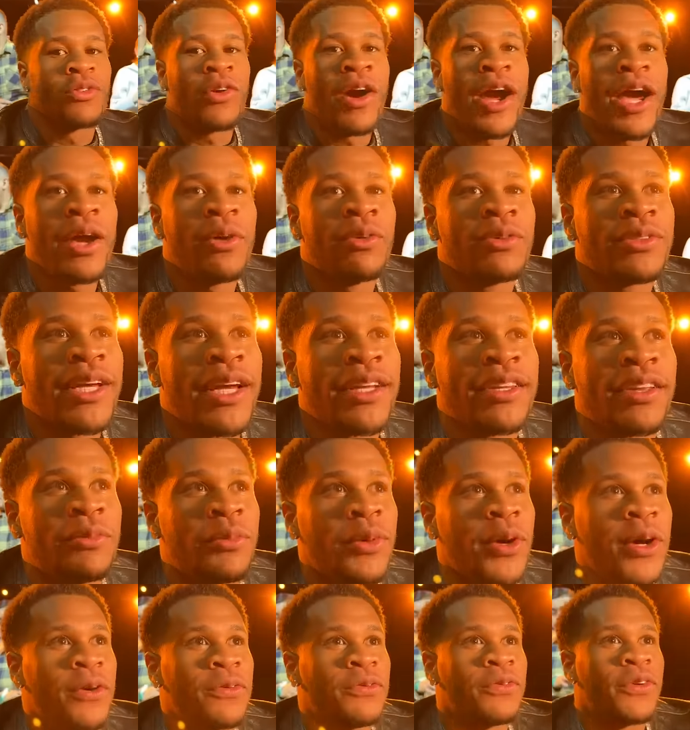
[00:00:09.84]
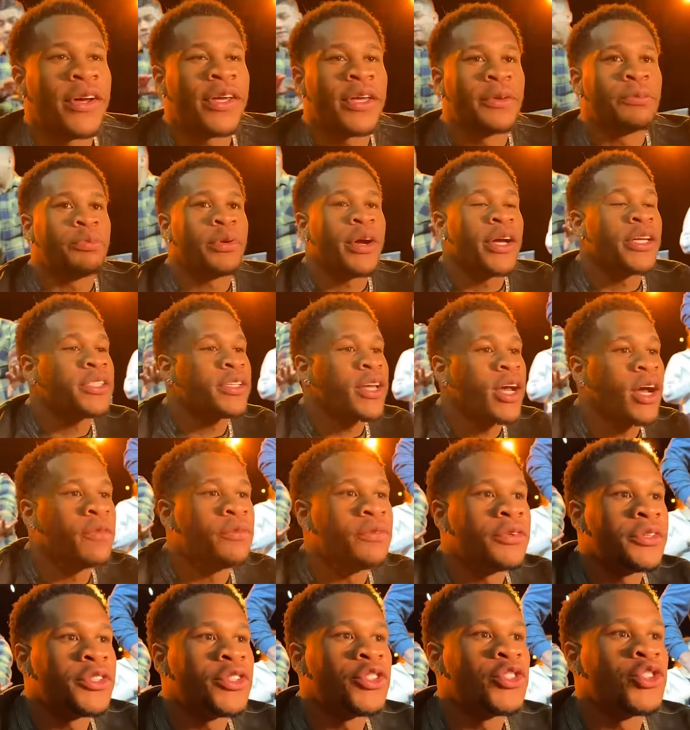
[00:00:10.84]
Ryan was at the motherfucking press
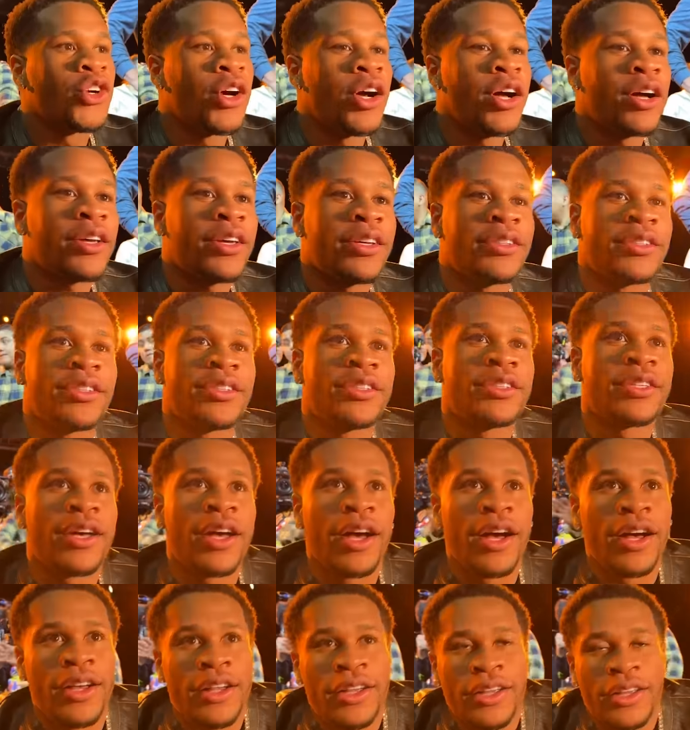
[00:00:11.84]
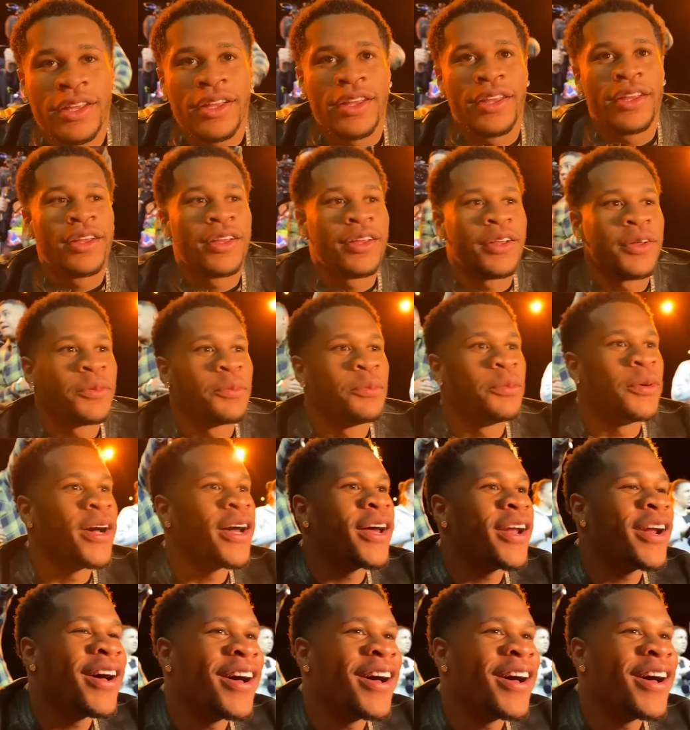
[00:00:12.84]
conference drunk as a skunk. But